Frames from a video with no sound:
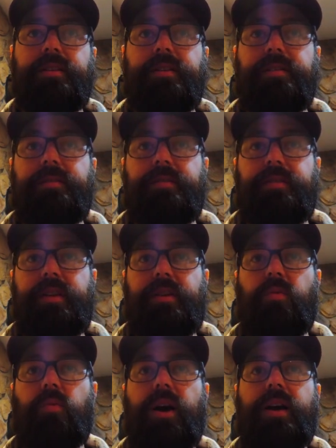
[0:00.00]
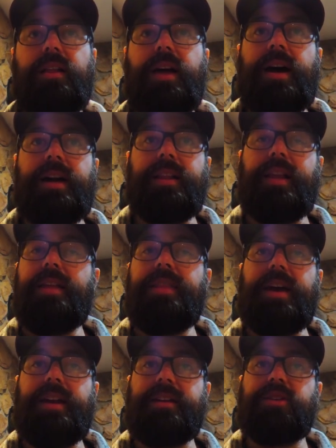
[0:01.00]
And while I let
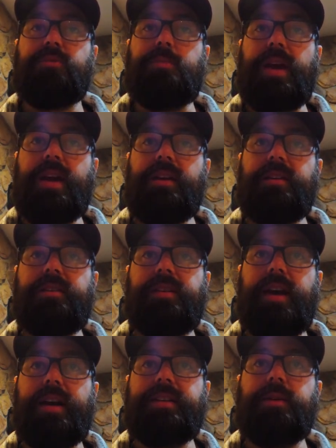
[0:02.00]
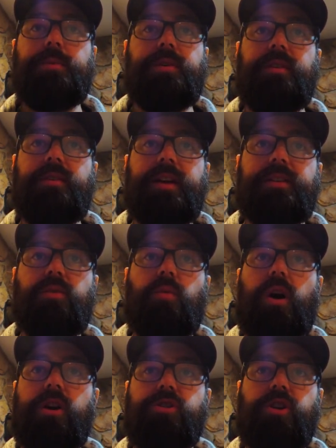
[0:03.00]
that expand, I typically like to
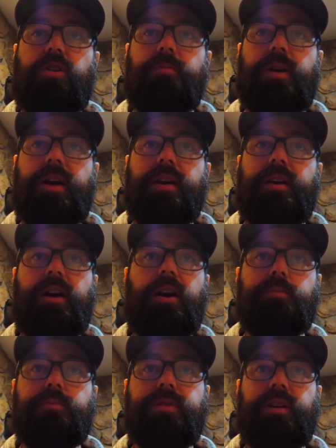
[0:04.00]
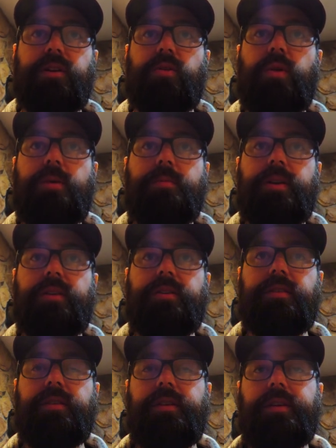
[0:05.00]
wash all my cups and
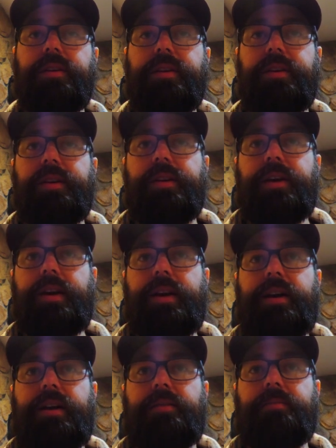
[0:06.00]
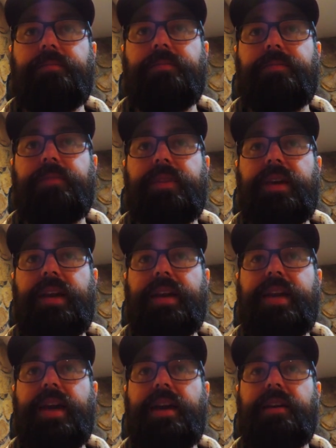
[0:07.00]
equipment that I
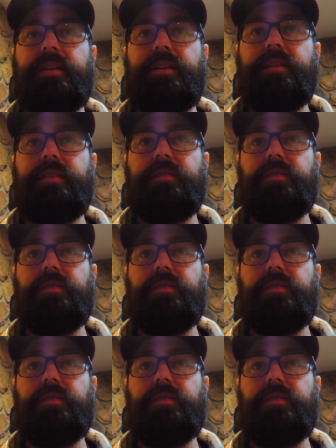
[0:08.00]
can.